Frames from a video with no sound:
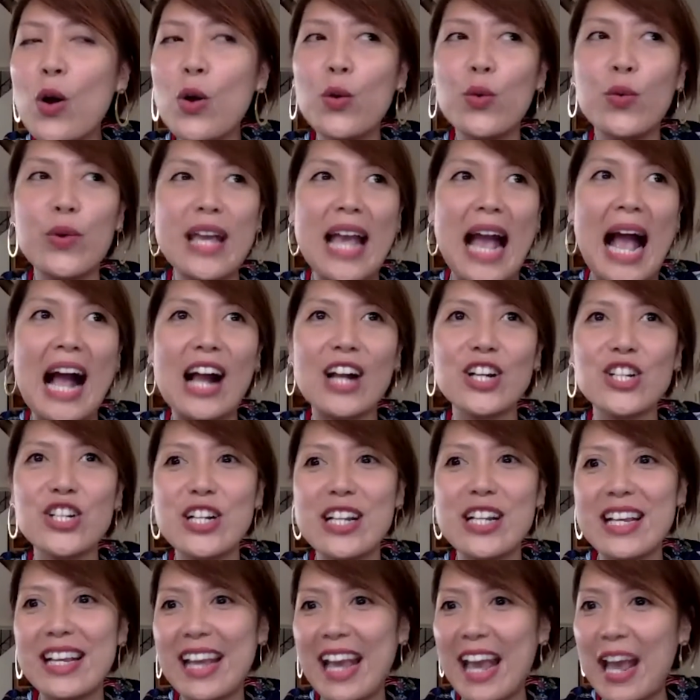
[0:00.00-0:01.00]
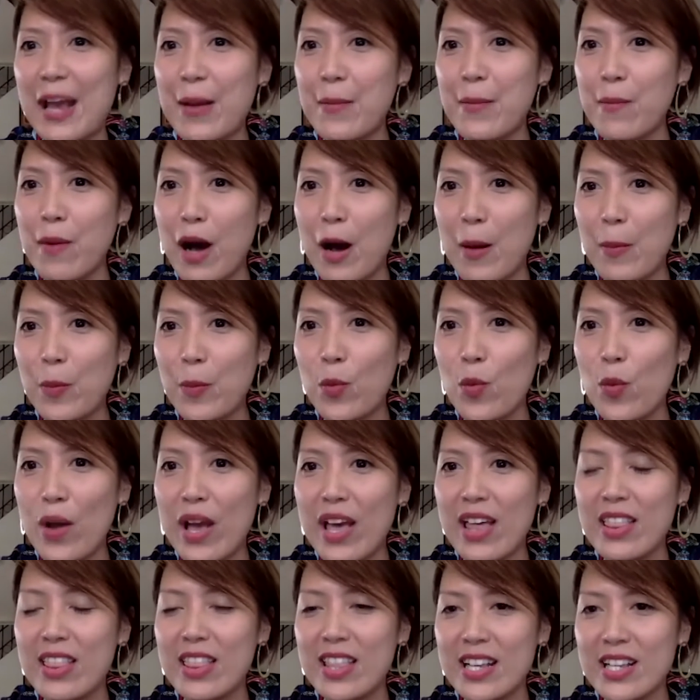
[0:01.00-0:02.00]
we actually came up
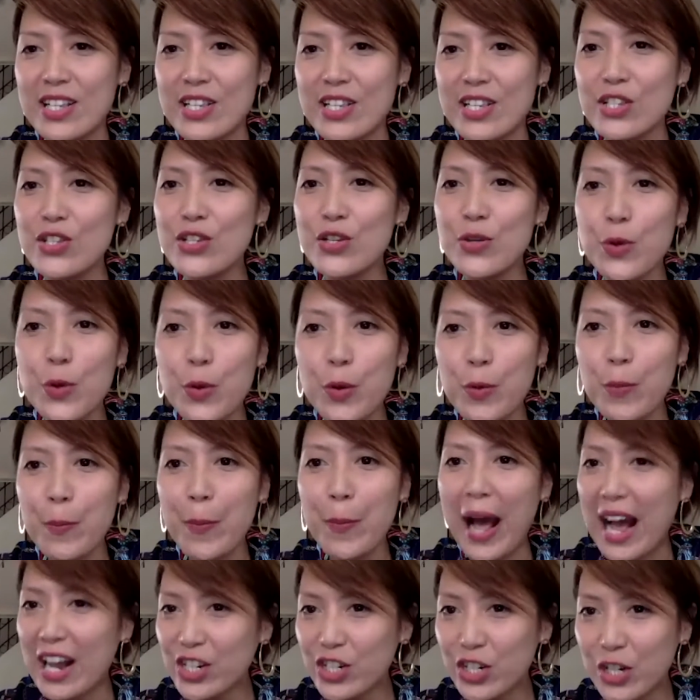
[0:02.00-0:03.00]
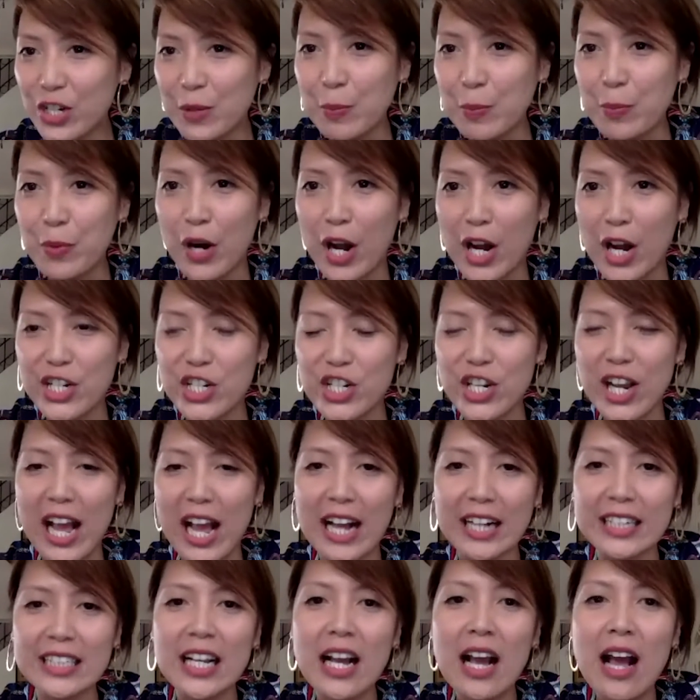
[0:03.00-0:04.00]
with this new passion
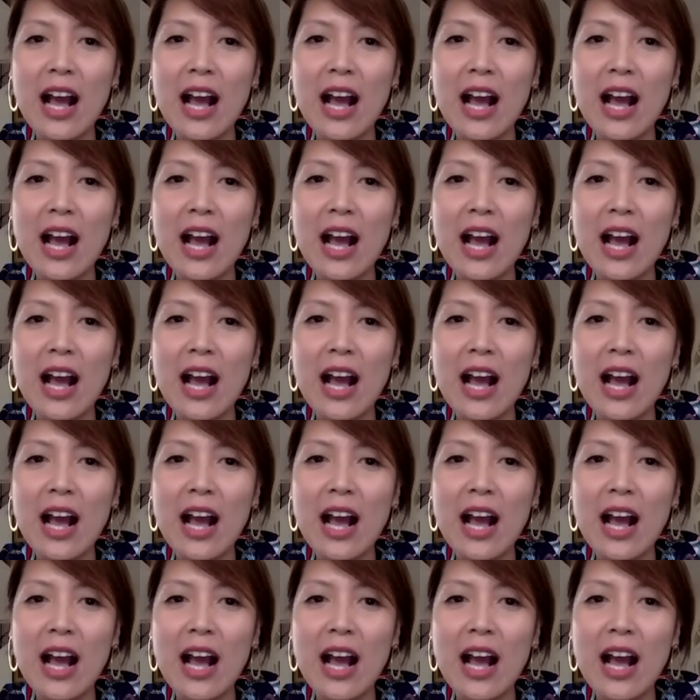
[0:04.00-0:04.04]
project